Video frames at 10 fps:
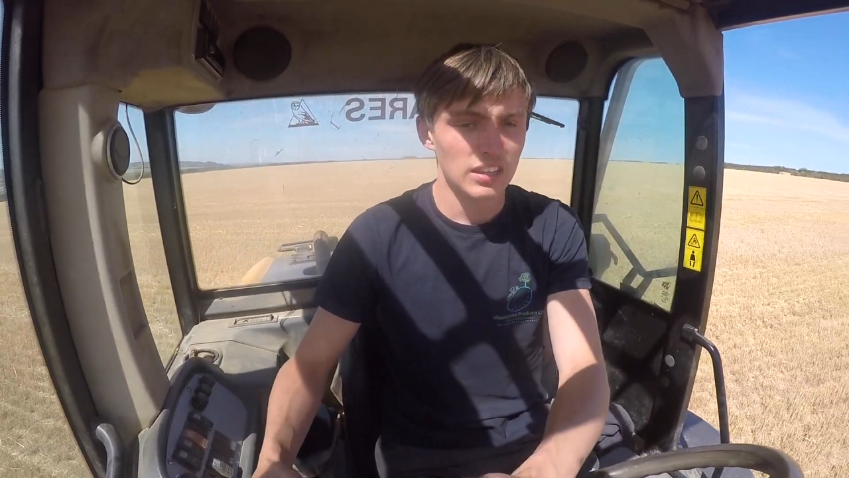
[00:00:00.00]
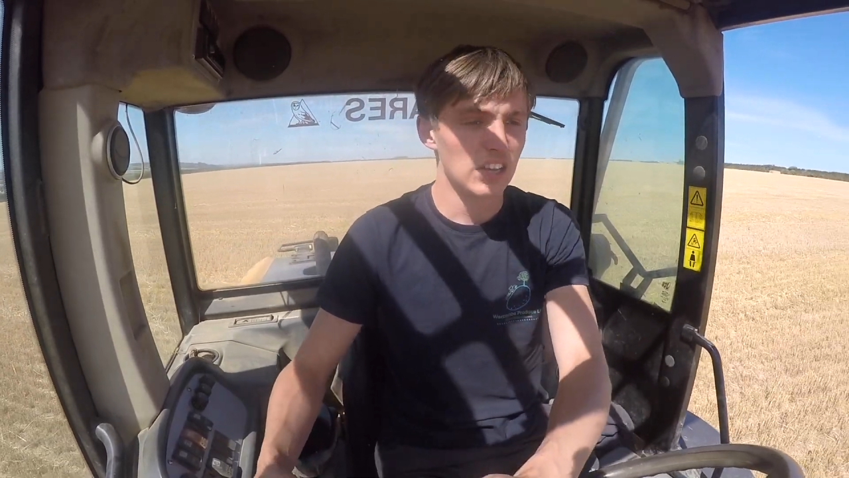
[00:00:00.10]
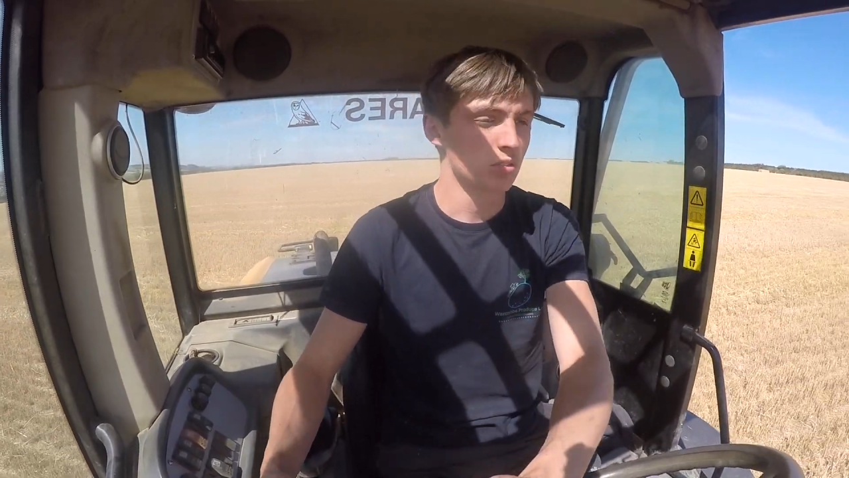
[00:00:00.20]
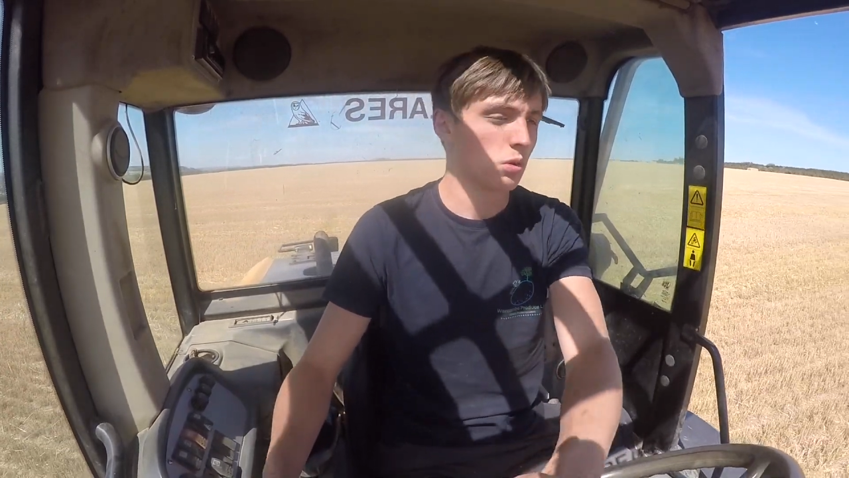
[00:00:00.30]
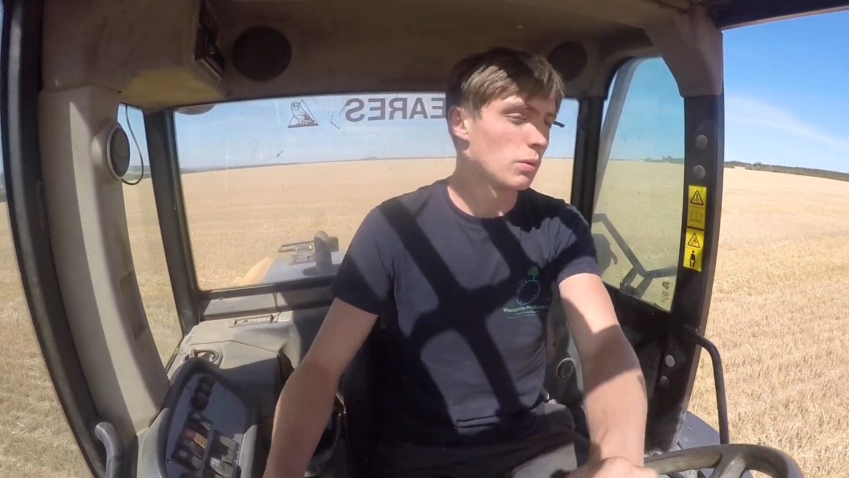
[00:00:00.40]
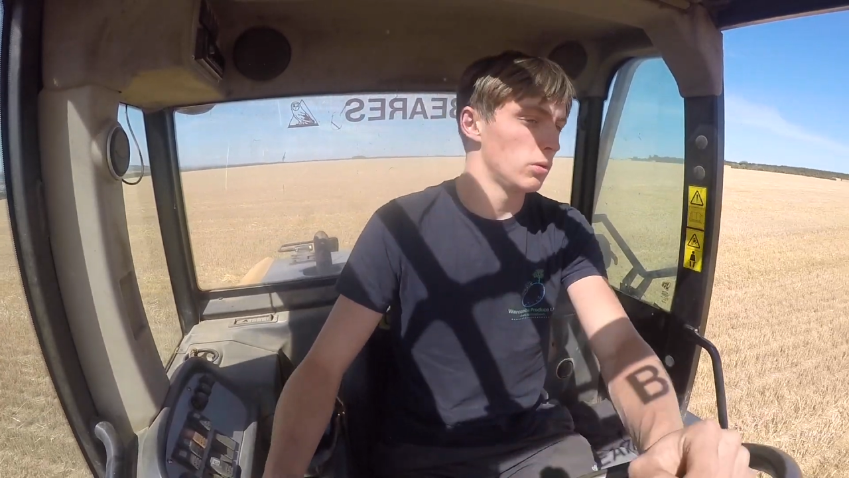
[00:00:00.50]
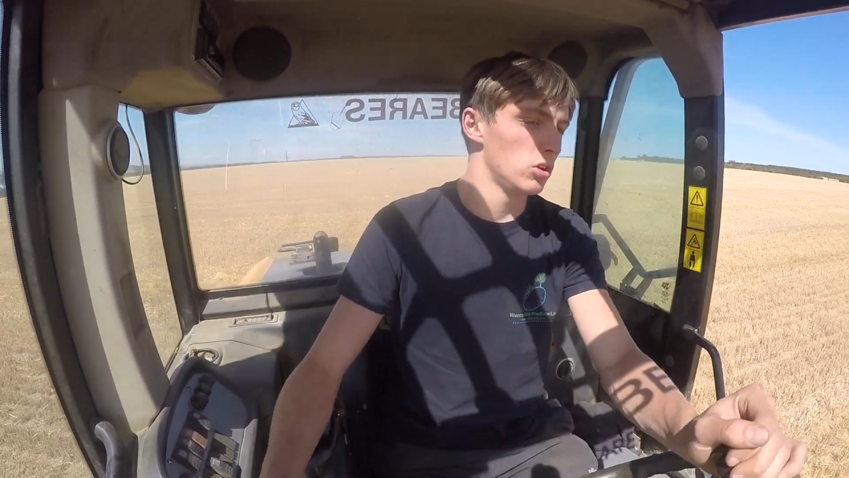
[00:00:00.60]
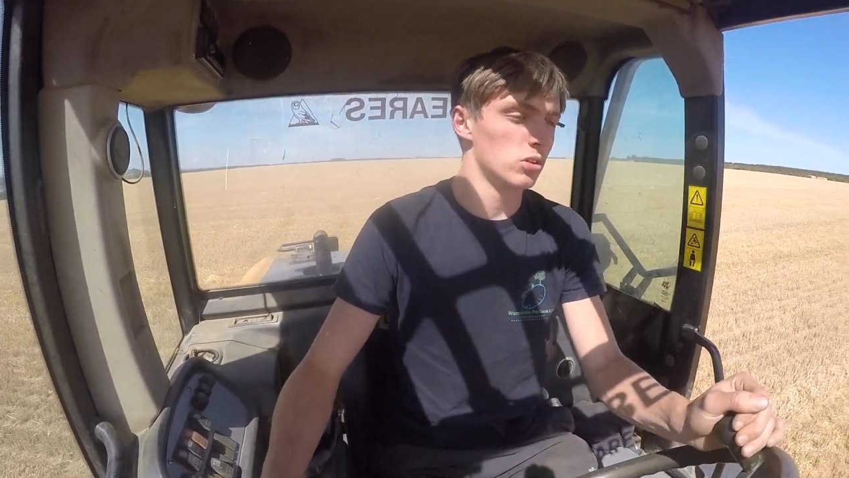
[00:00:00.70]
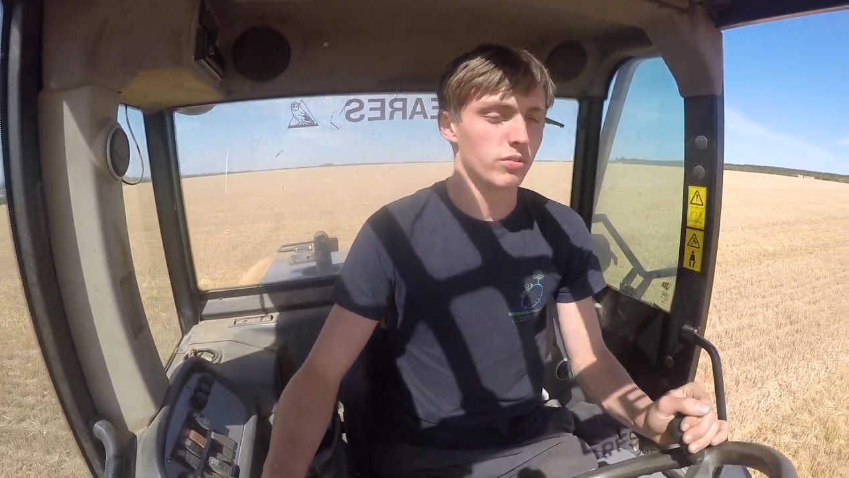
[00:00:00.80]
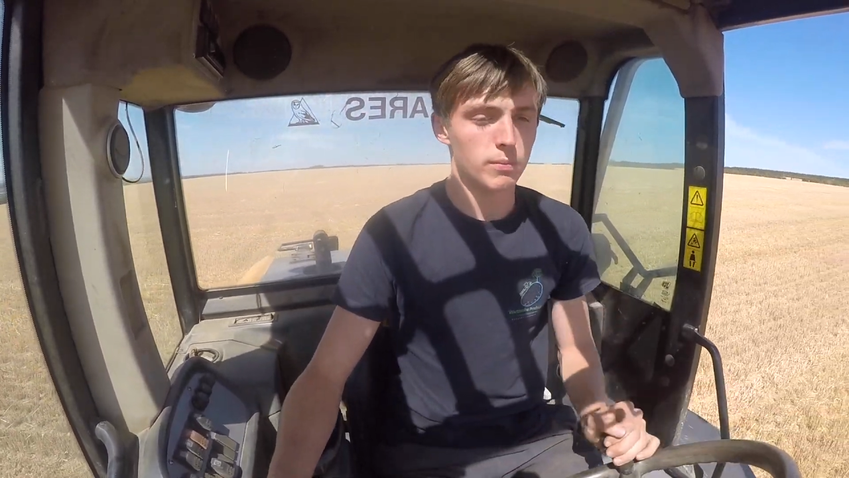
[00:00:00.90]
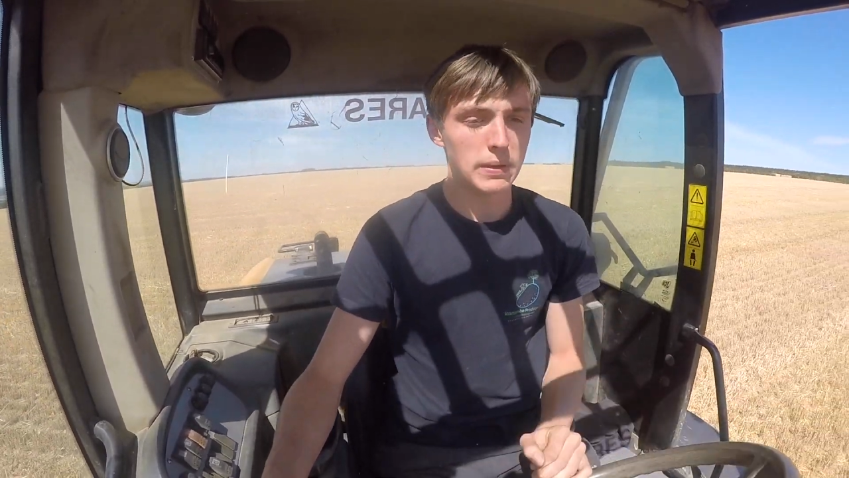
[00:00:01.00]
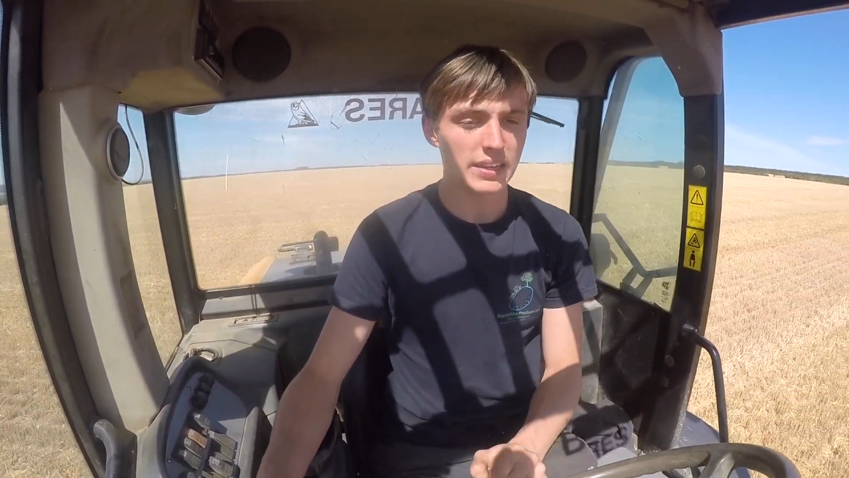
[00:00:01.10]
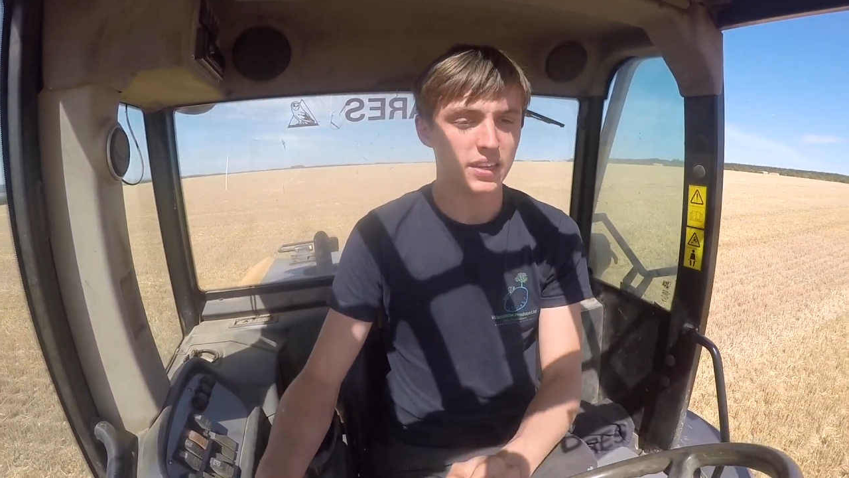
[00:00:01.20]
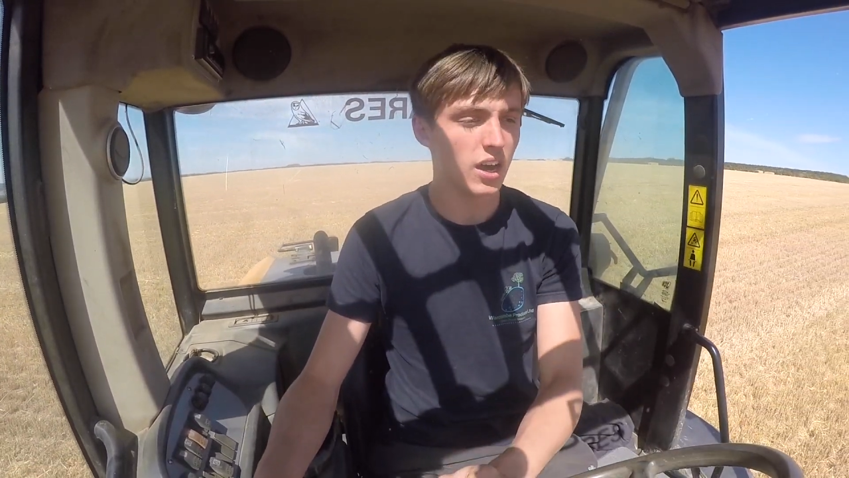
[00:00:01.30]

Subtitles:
that's what we'll use for bedding